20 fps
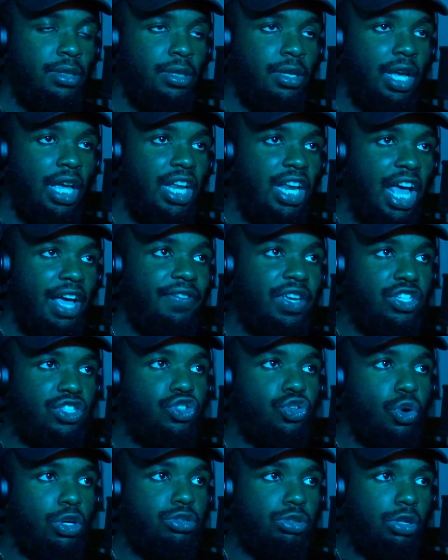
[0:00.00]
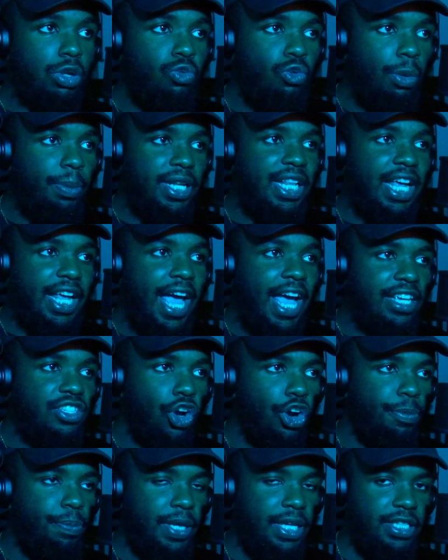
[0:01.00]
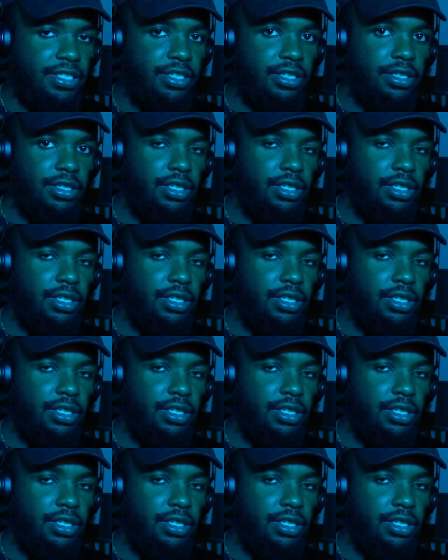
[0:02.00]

and have intercourse with a woman that has herpes.